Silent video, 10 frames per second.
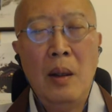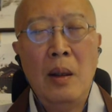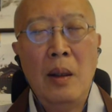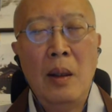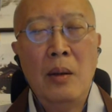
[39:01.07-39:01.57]

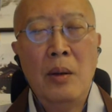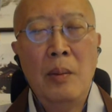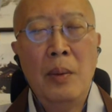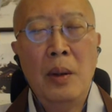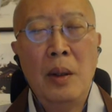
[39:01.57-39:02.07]
Allow
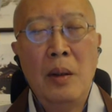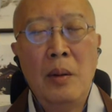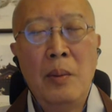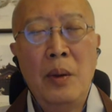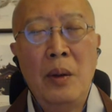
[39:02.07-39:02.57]
your body
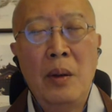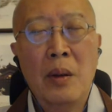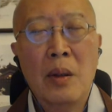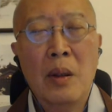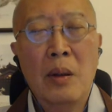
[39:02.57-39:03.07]
to breathe
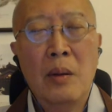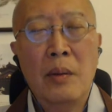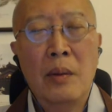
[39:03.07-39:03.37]
itself.